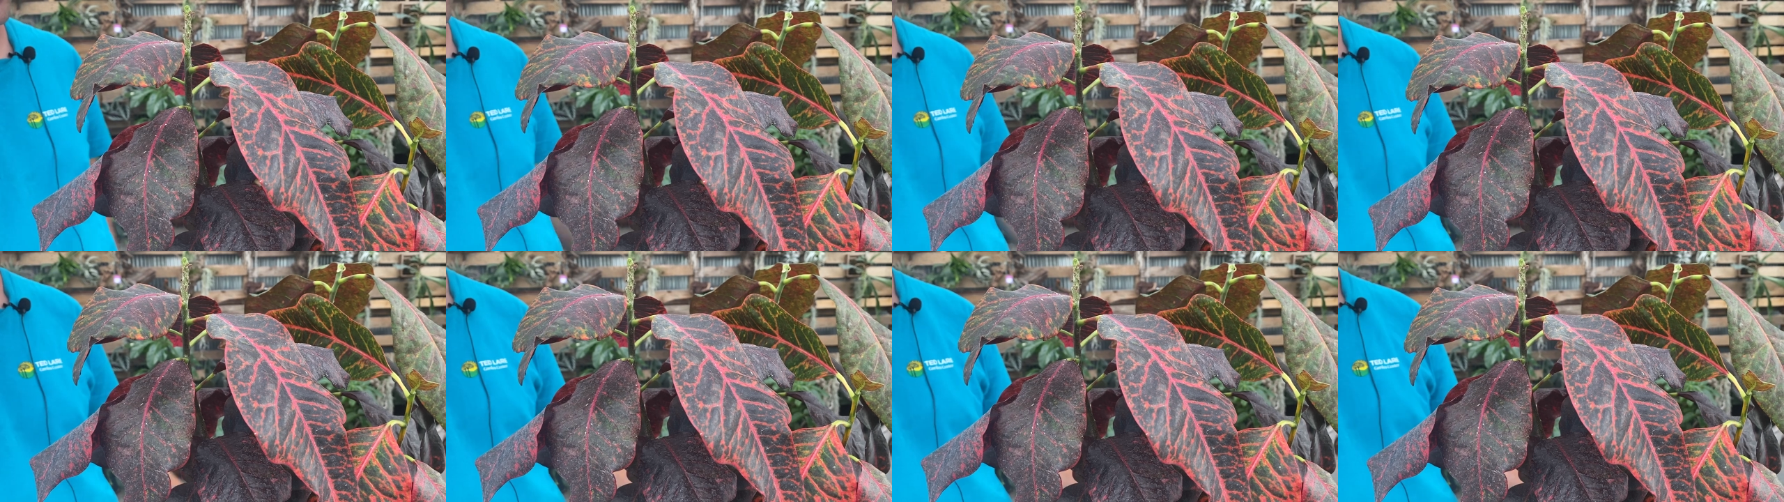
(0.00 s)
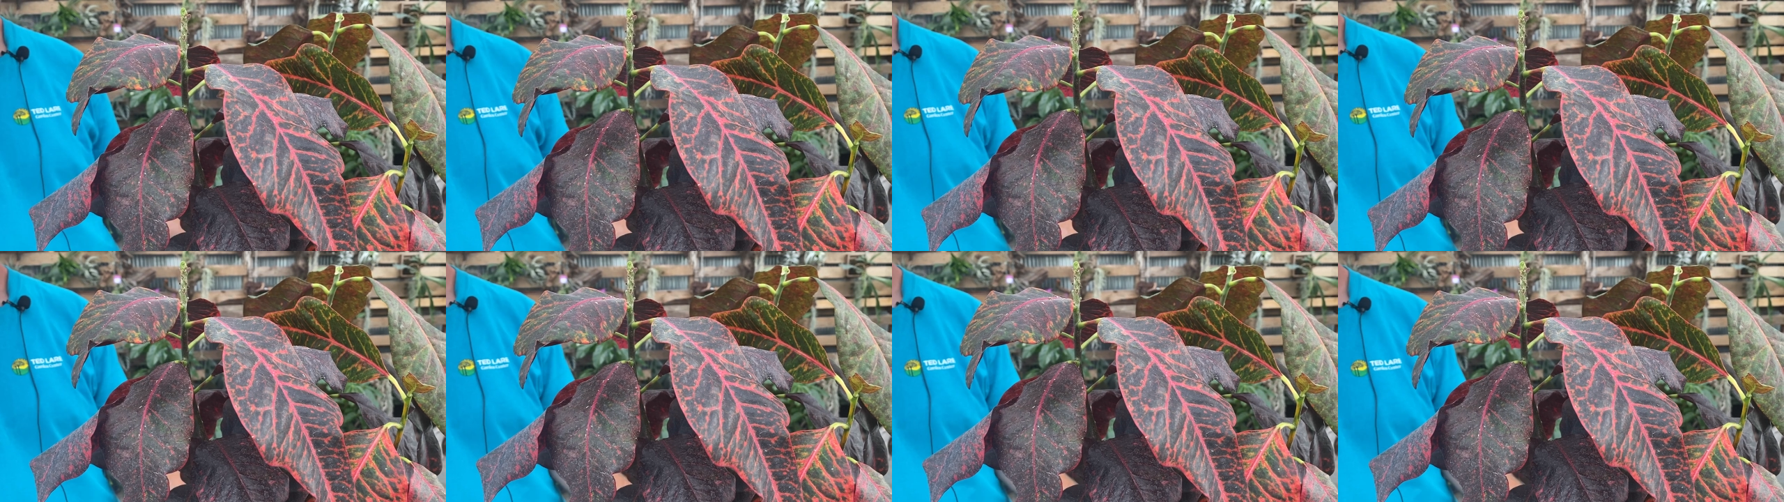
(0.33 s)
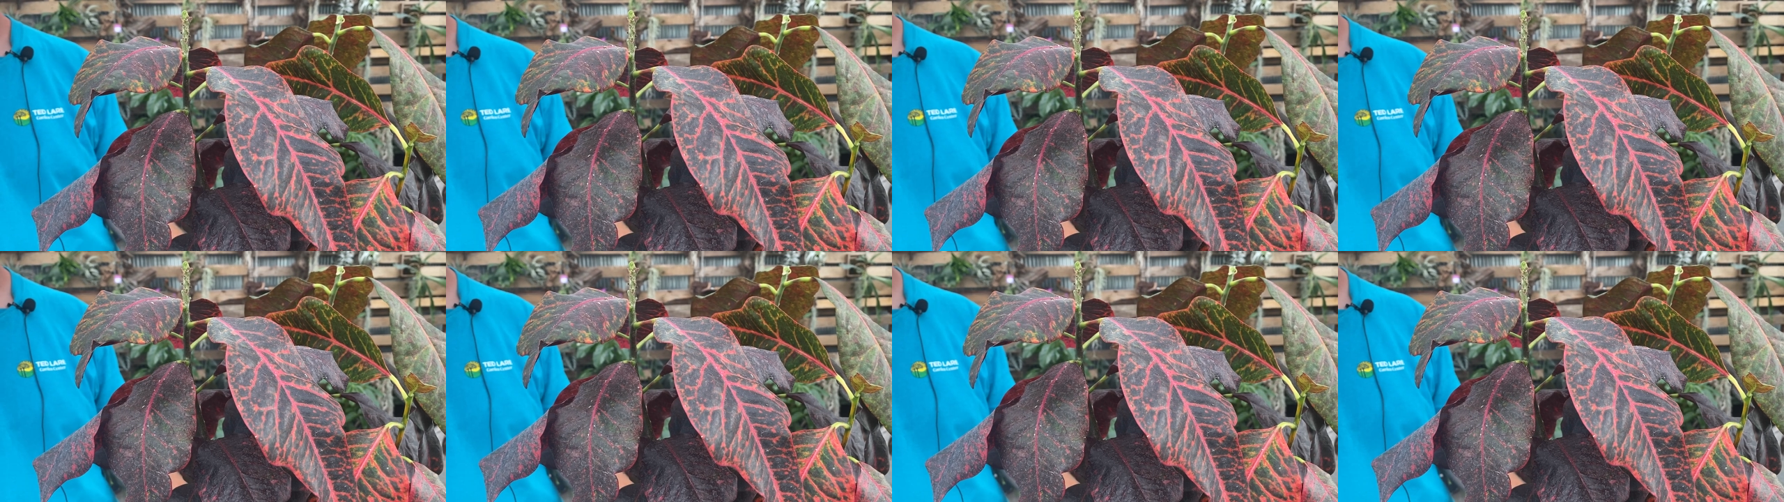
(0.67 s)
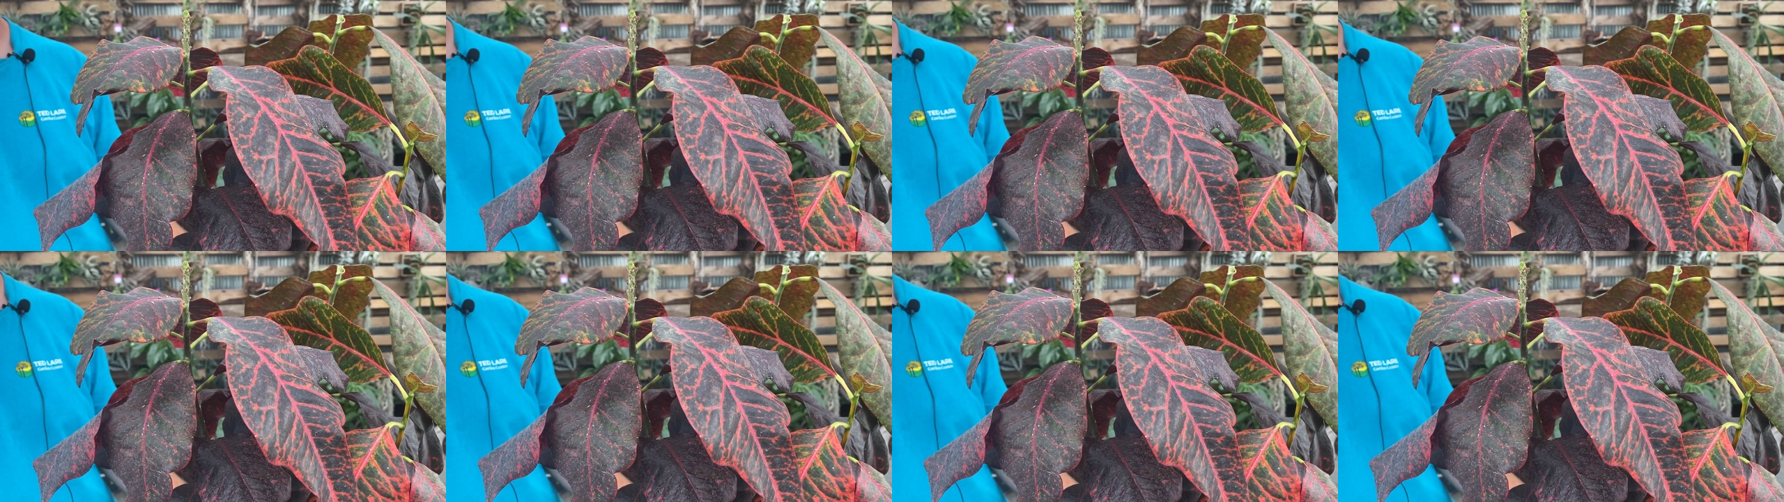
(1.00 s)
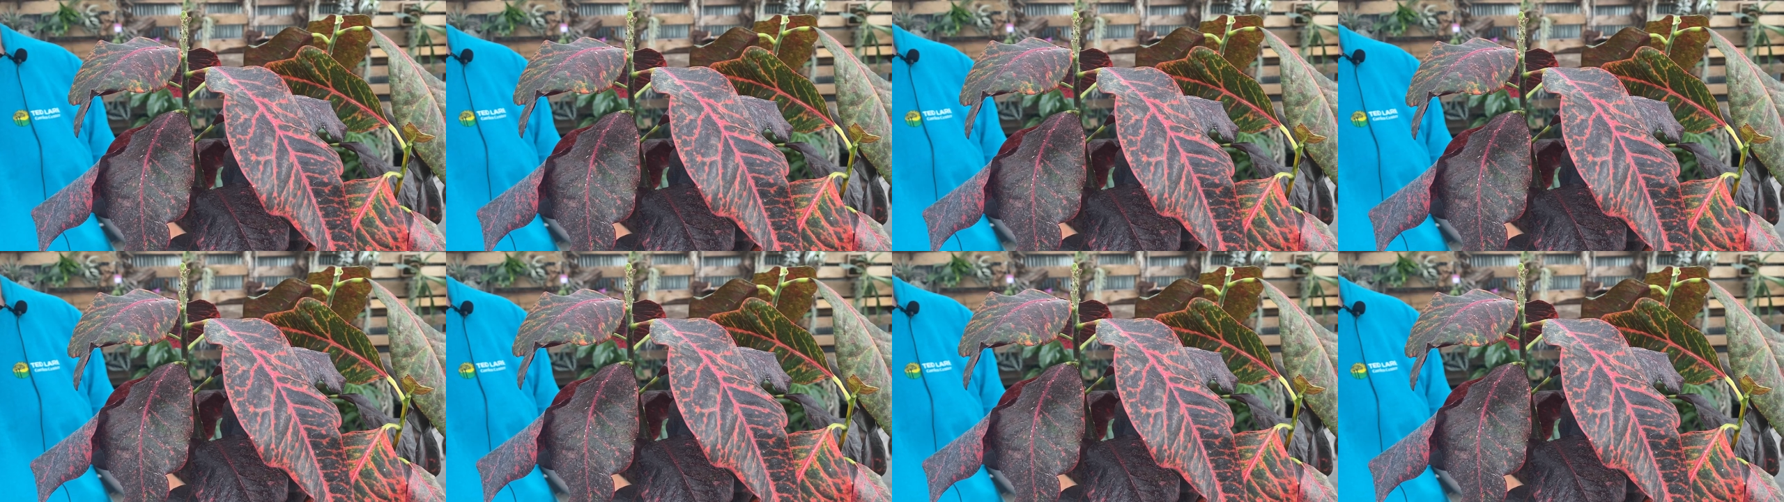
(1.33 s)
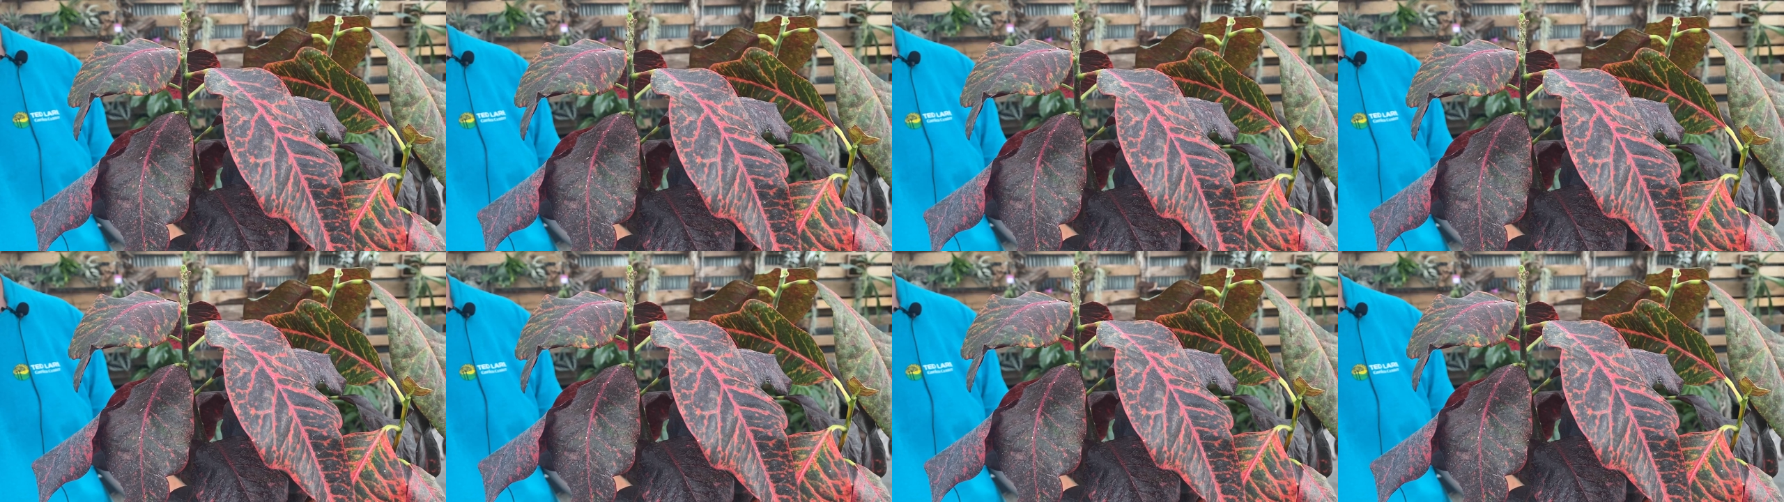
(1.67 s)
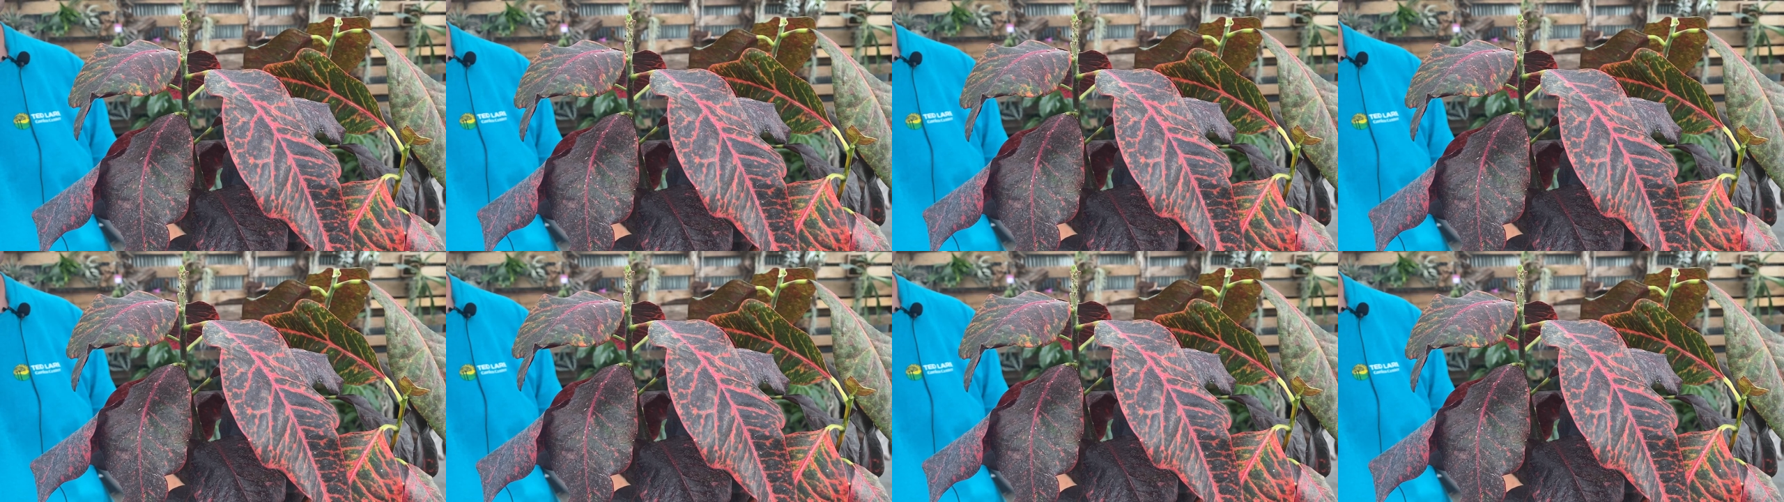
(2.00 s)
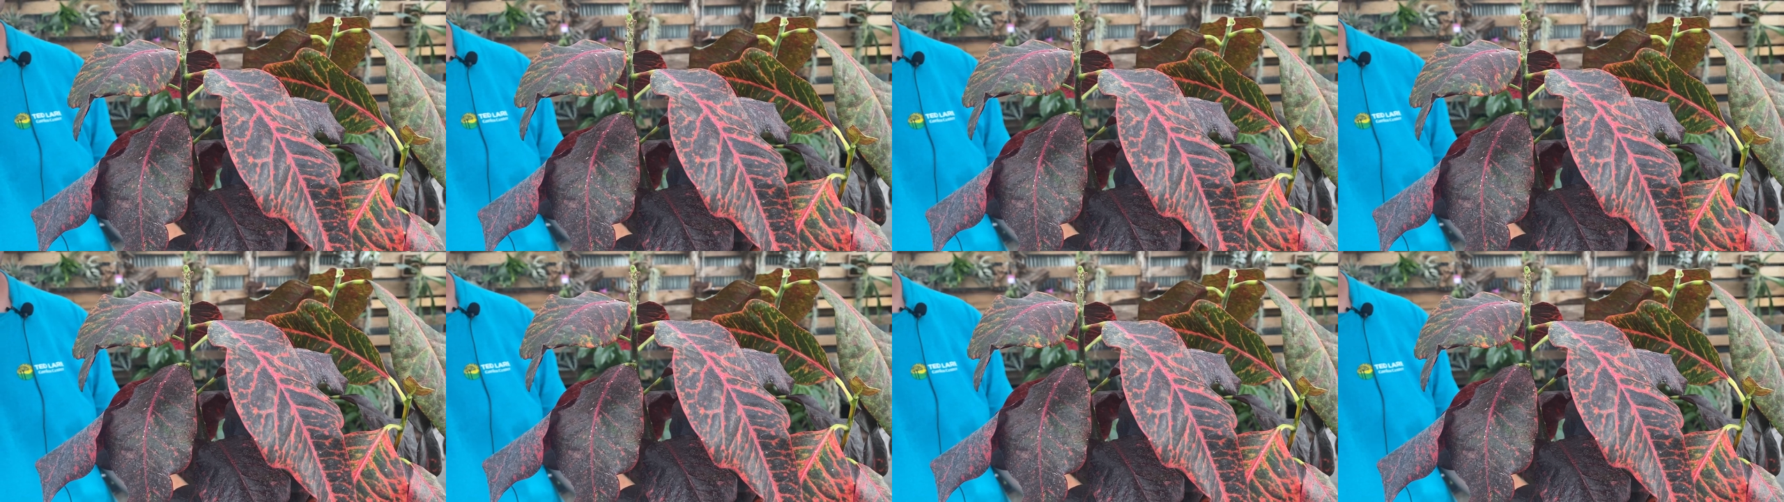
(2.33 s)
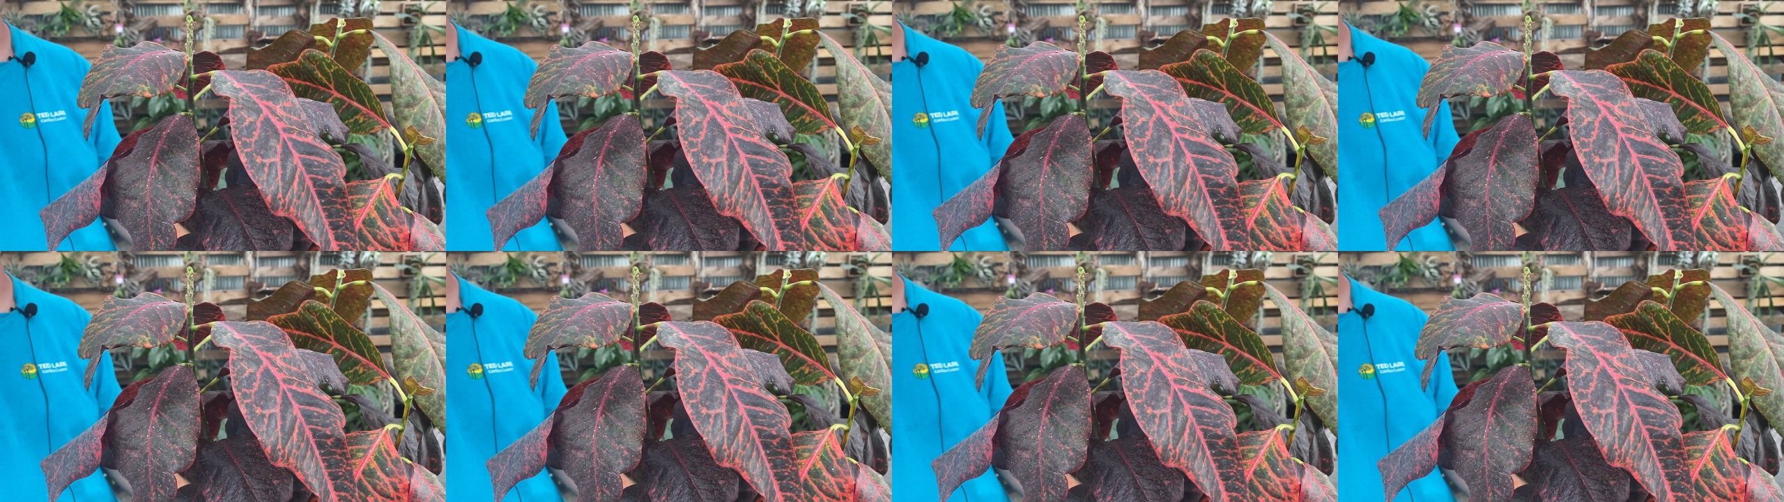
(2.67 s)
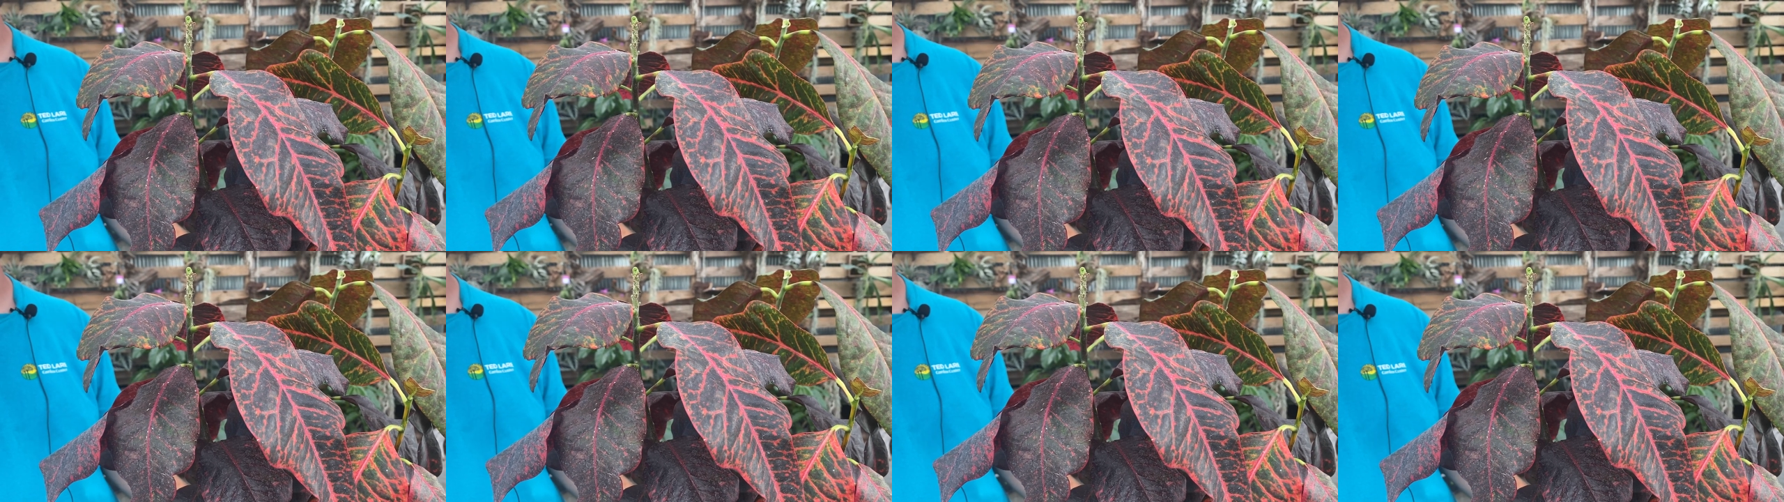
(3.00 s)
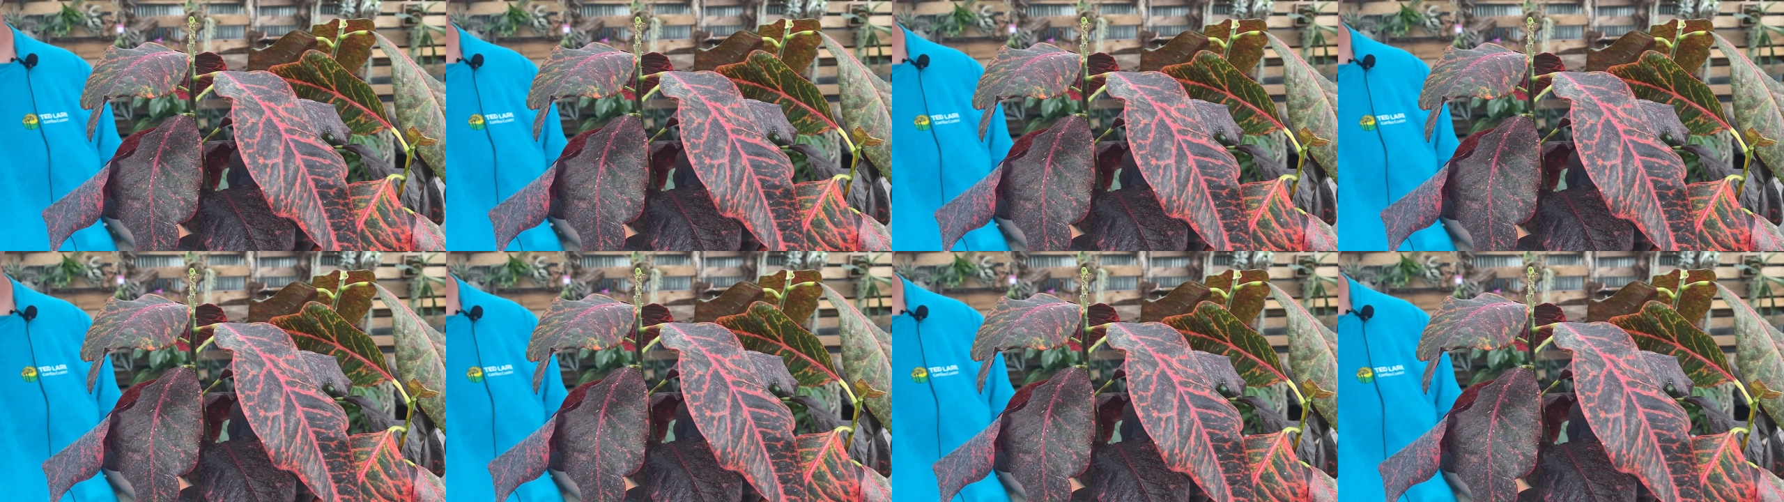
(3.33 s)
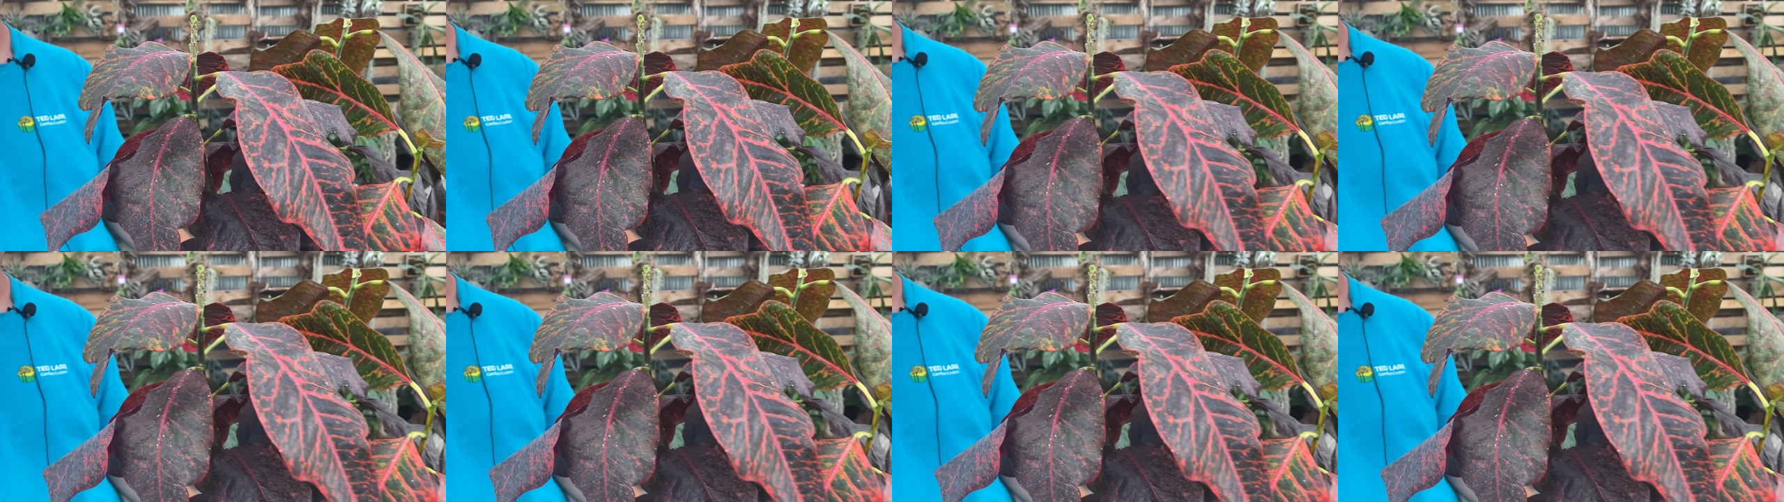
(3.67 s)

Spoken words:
No face is visible, so there are no lips to read.